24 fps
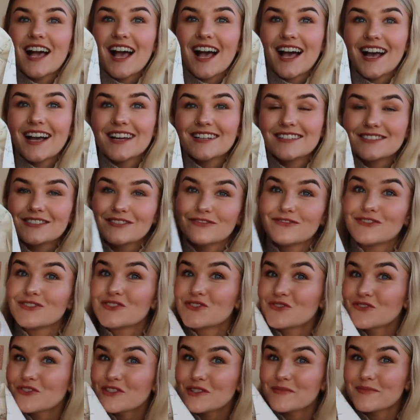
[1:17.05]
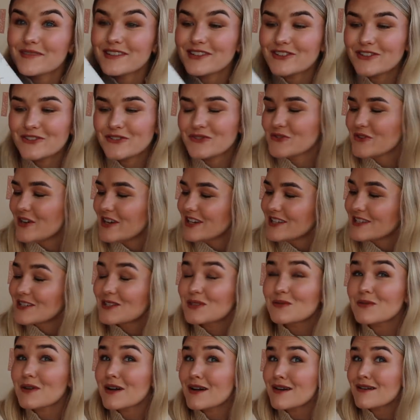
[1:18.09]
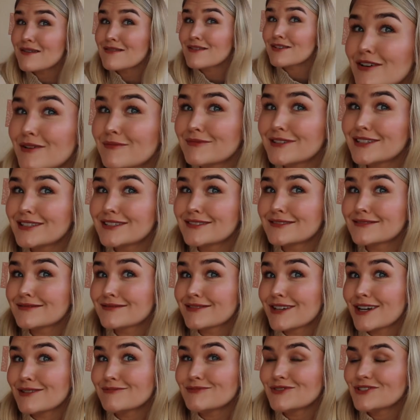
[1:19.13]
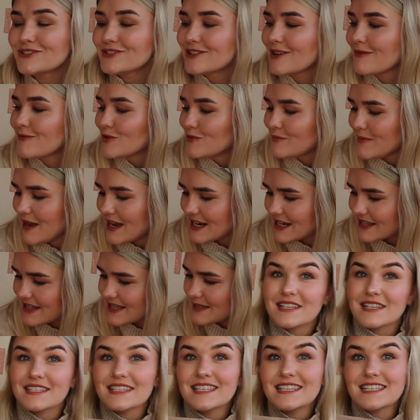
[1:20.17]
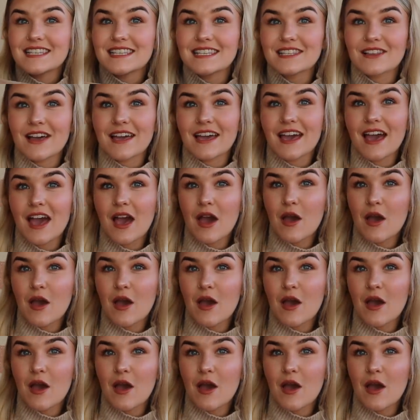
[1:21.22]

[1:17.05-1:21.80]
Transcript: and for George to be in neutral colours as well, I mean, come on, I'm not mad at This is like